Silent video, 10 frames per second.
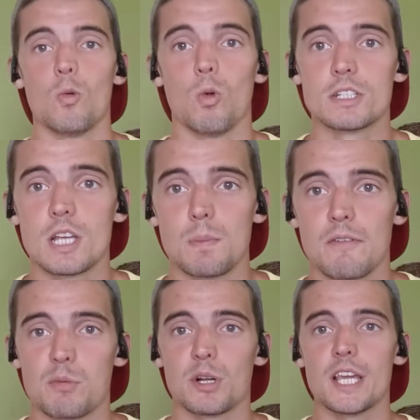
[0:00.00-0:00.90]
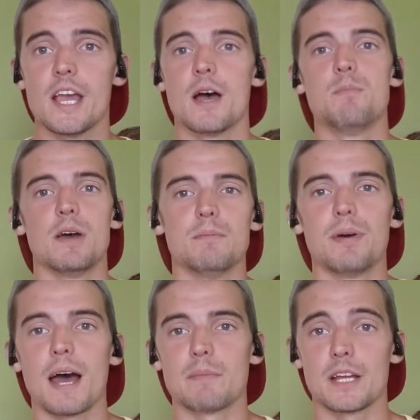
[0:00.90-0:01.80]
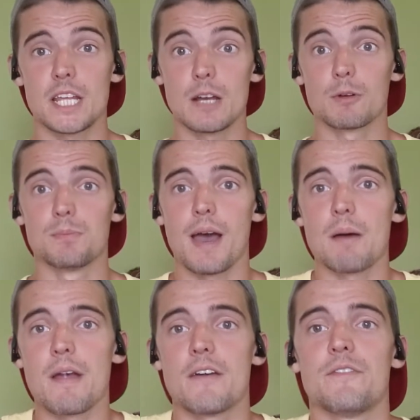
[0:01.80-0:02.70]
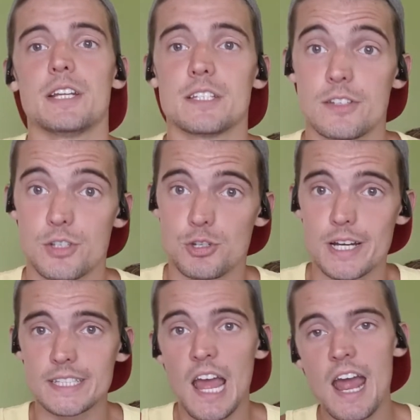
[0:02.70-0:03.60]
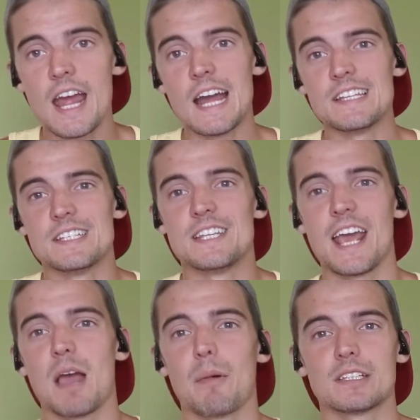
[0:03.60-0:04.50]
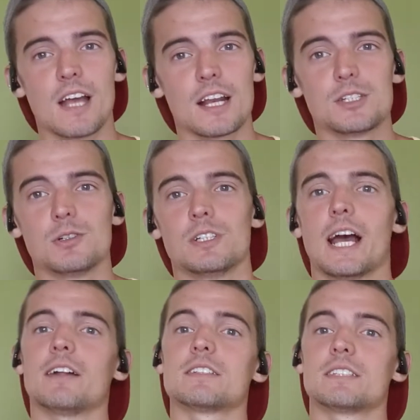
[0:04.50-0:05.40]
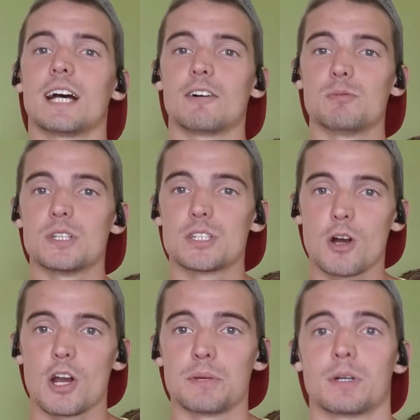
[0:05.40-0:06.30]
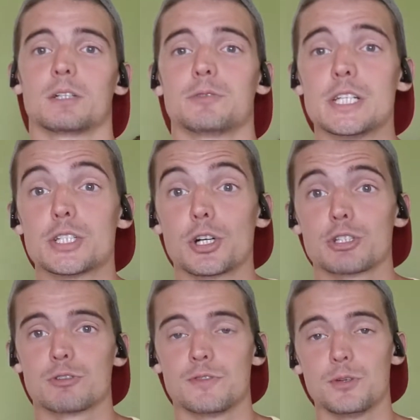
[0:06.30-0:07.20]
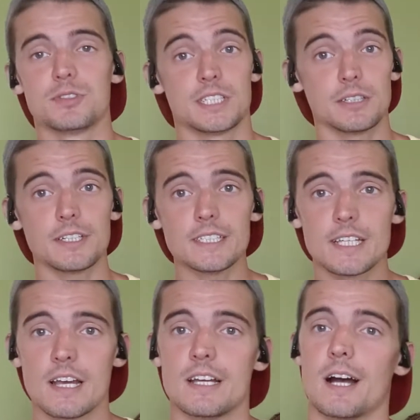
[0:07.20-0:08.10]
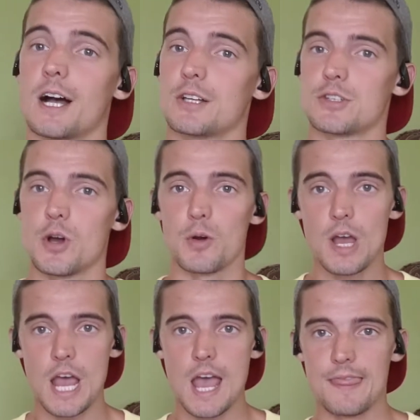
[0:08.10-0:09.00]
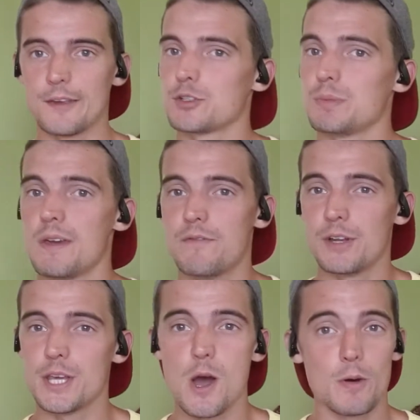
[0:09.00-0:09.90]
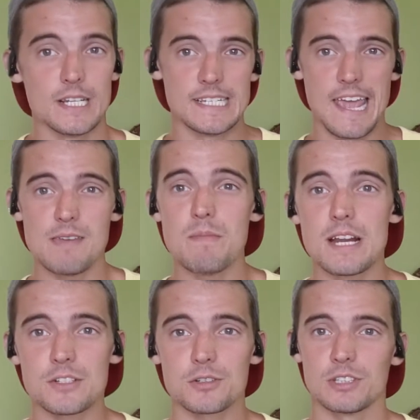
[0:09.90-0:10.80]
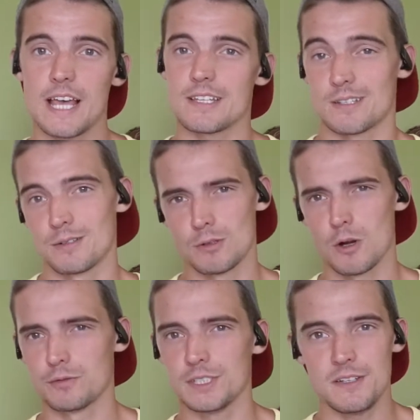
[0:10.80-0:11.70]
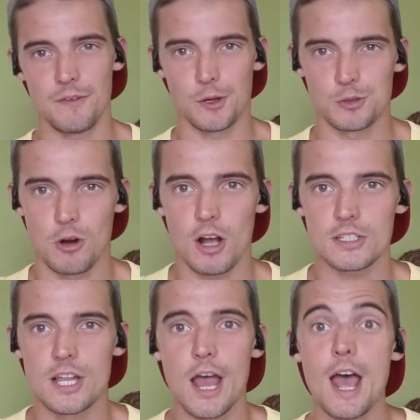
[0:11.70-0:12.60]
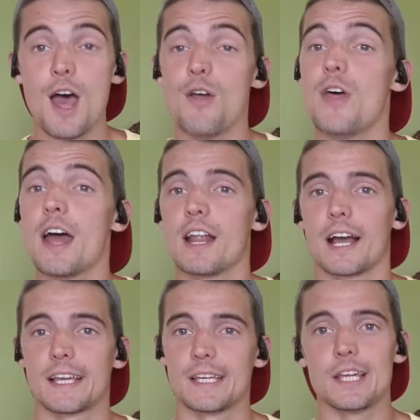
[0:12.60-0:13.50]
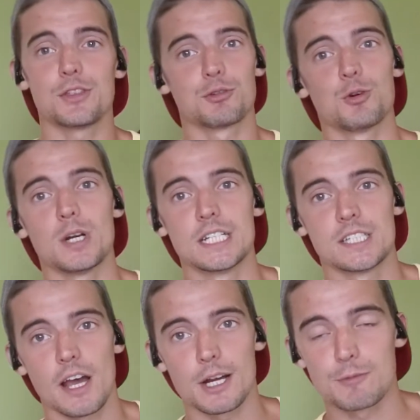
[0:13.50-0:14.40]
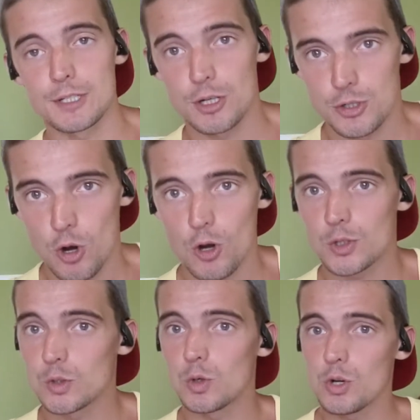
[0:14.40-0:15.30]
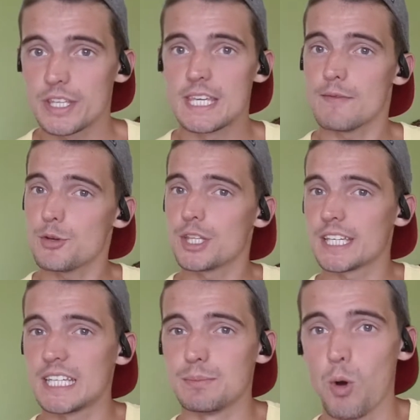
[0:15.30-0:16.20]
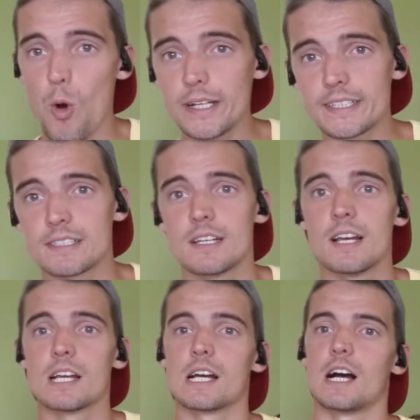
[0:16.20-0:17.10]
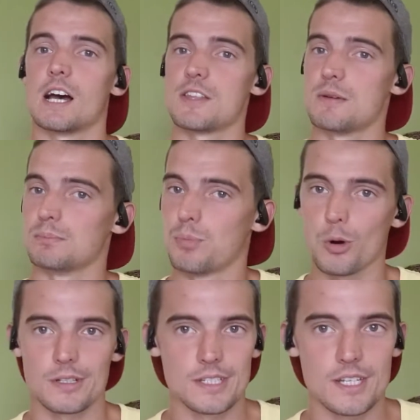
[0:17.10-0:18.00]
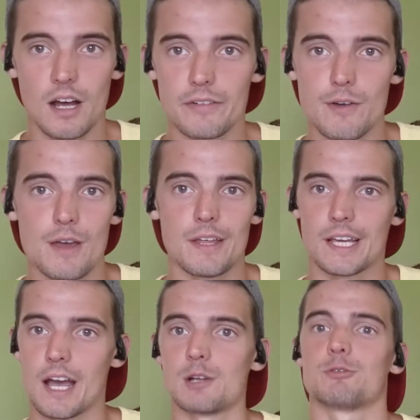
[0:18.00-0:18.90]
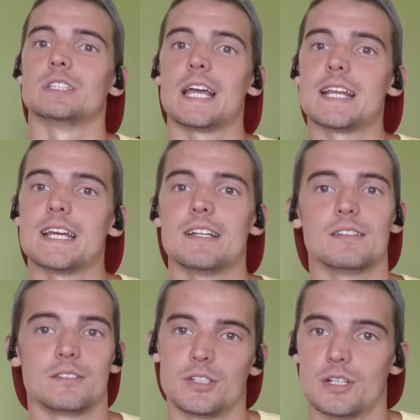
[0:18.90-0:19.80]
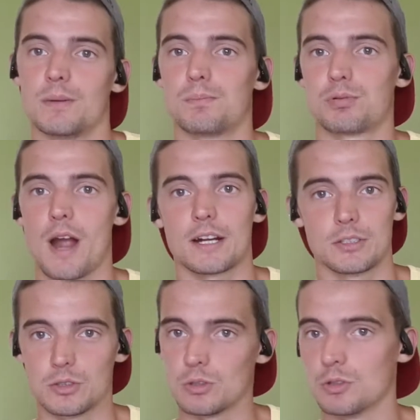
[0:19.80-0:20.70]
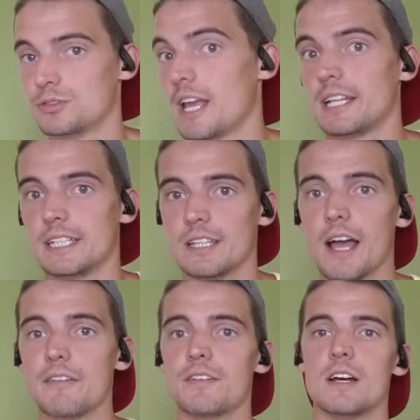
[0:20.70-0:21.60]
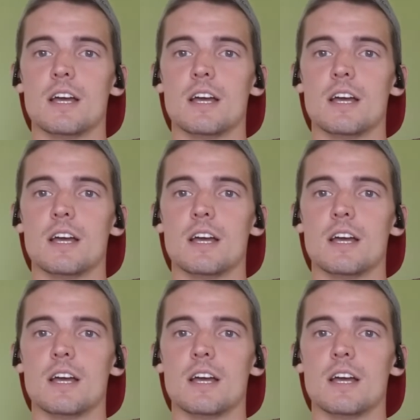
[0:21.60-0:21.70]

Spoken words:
What's up, everybody? Ben Batman here with Batman Fitness and Strength, and today I'm excited to announce that I will be starting my research review series. So this will be a video in 10 minutes or less, hopefully, fingers crossed, that I can get through an entire research article, give you the key points, the important stuff, and then kind of relate it to practical daily life.